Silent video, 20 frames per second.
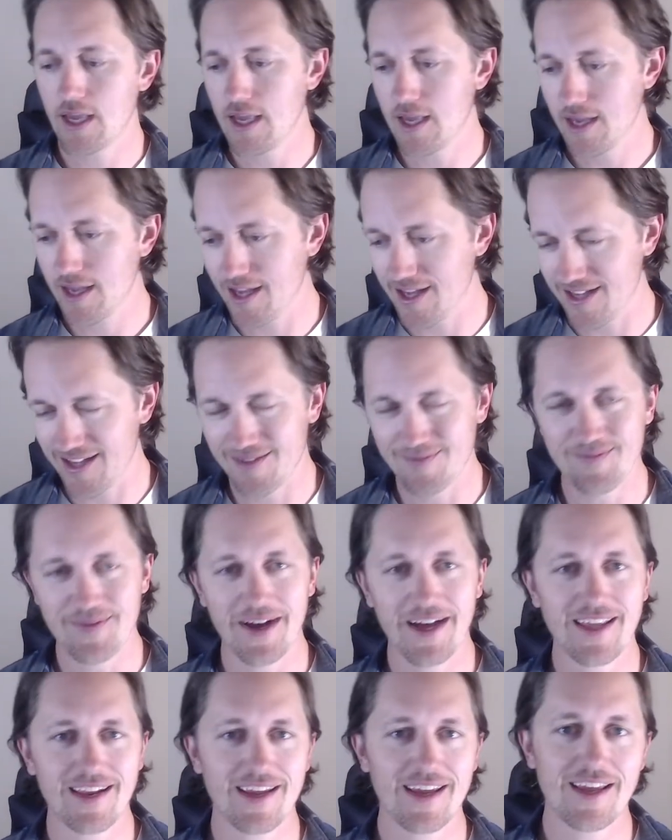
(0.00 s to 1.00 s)

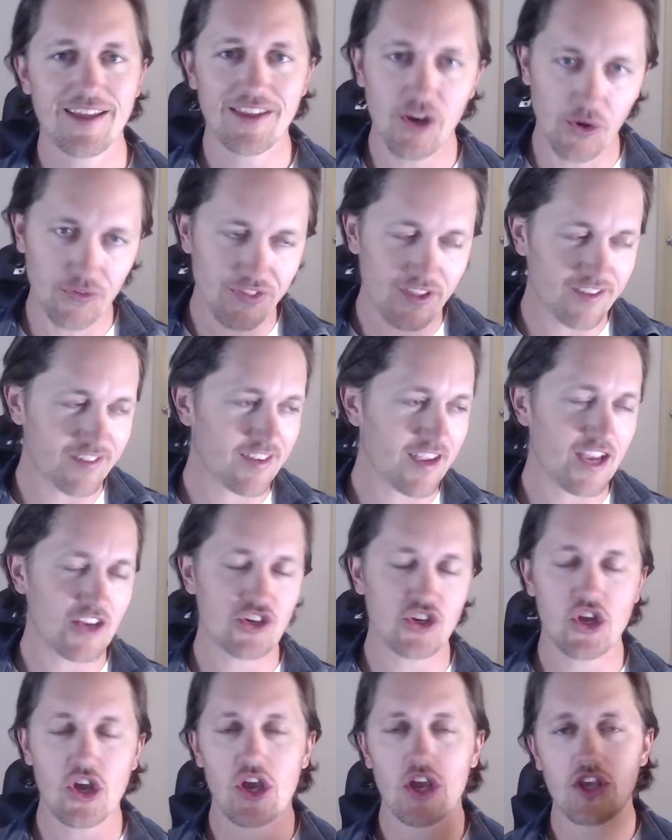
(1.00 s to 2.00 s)
But at this
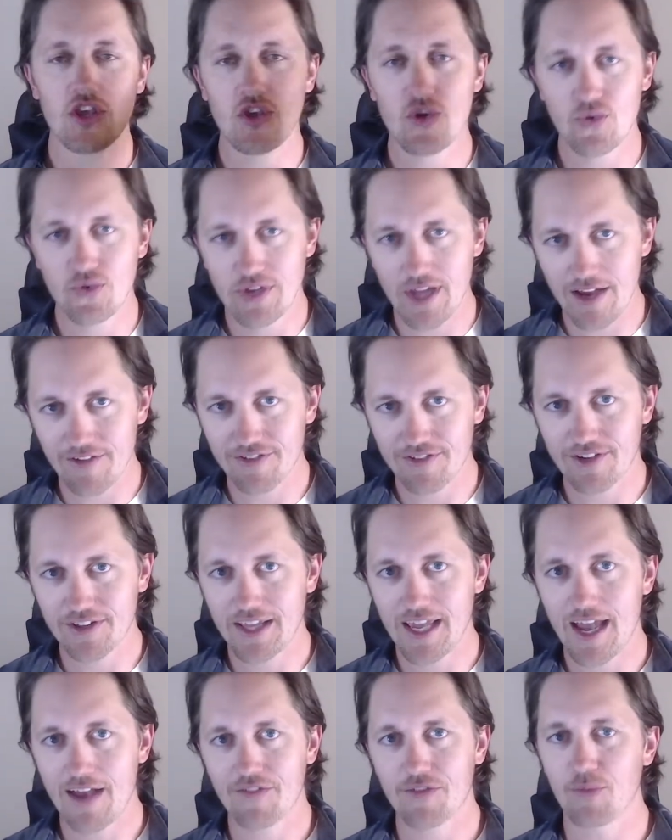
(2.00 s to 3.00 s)
stage, you definitely
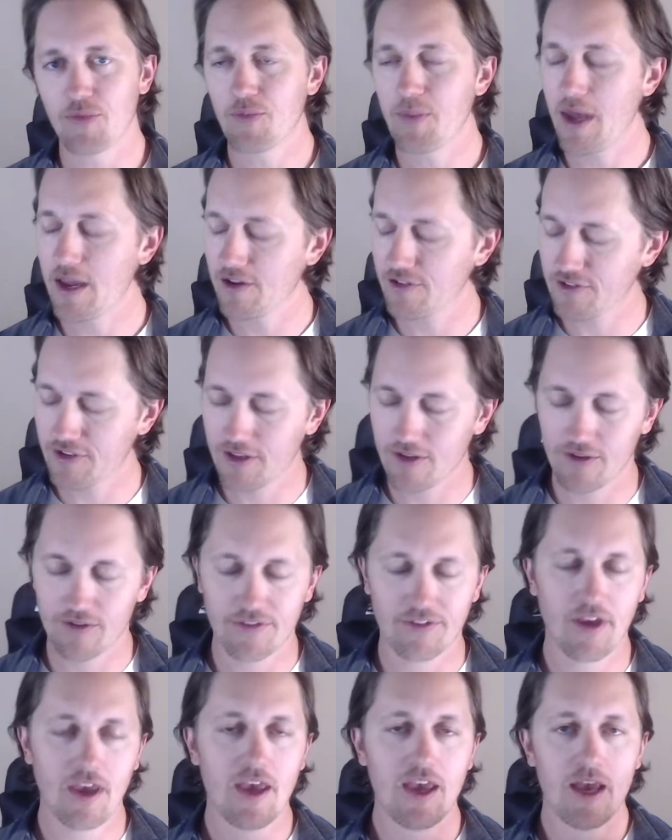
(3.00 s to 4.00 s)
have some Spanish skills.
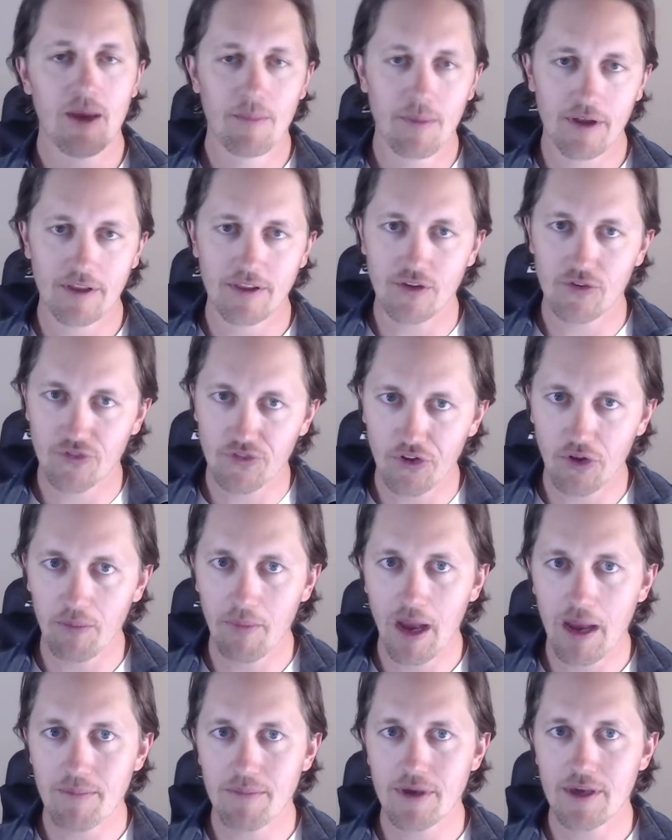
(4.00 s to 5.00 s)
You still
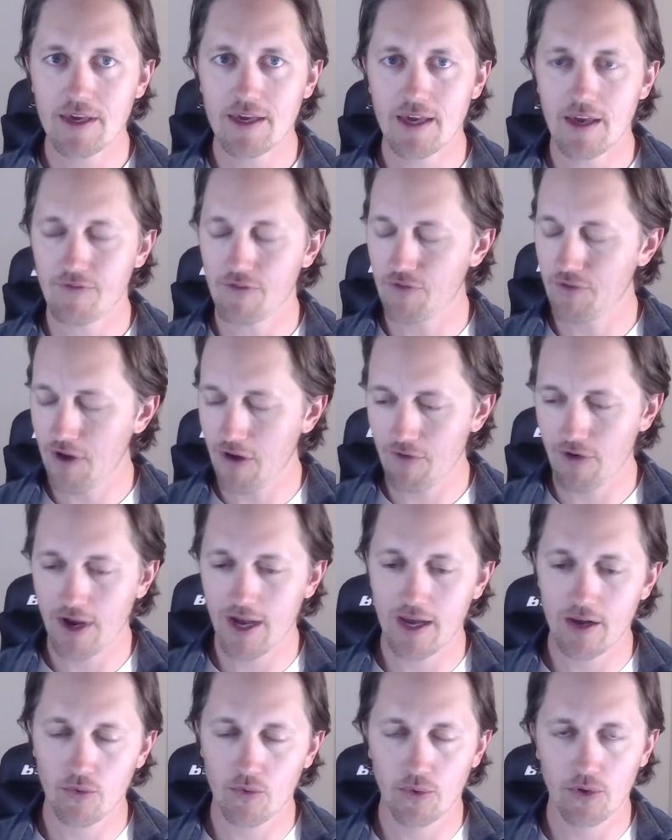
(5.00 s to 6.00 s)
might be, if you've never
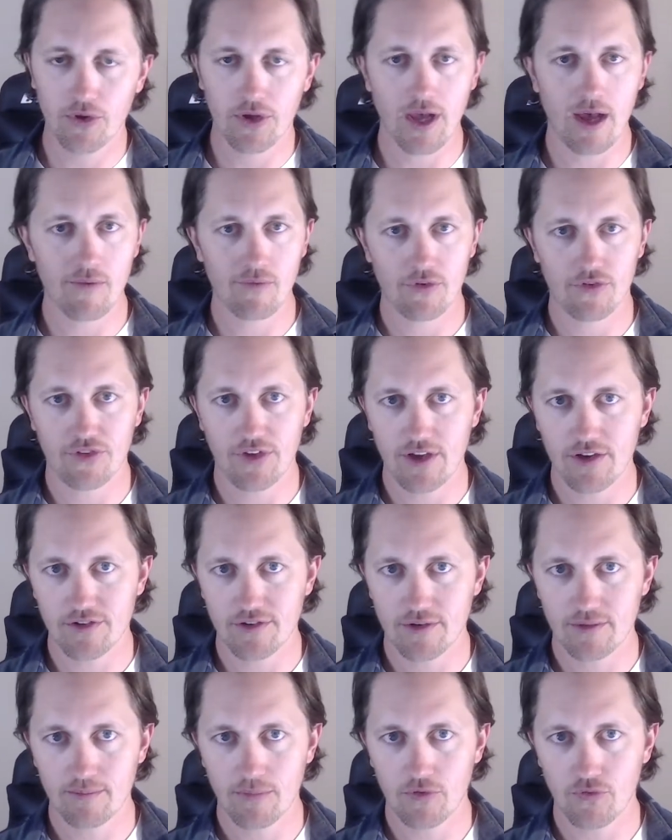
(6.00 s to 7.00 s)
had a real
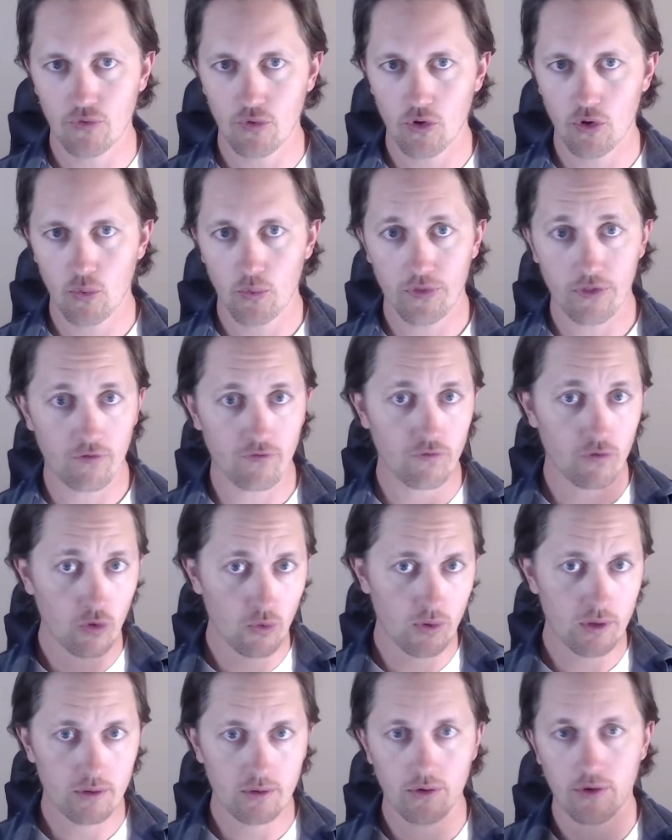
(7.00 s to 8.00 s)
conversation before with a
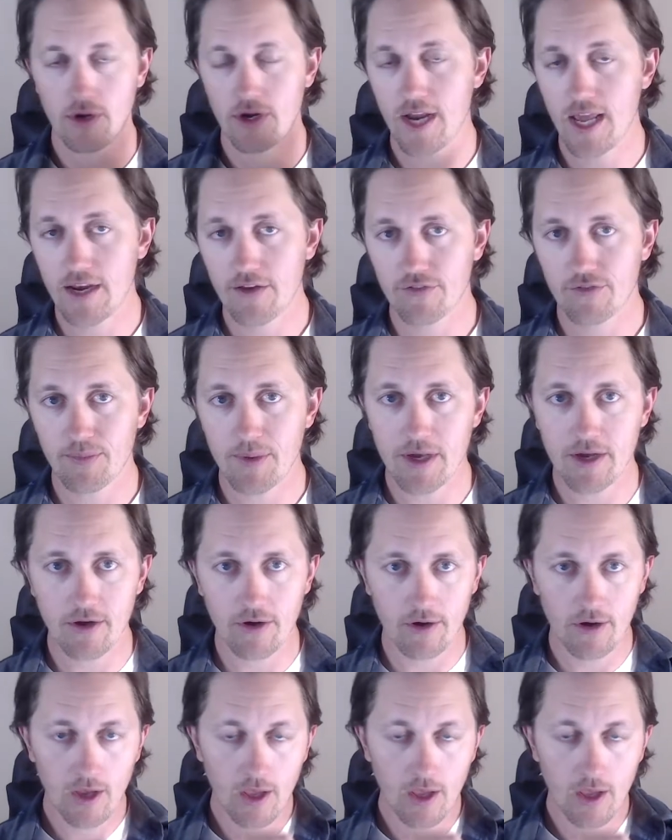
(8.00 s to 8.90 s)
fluent or a native speaker,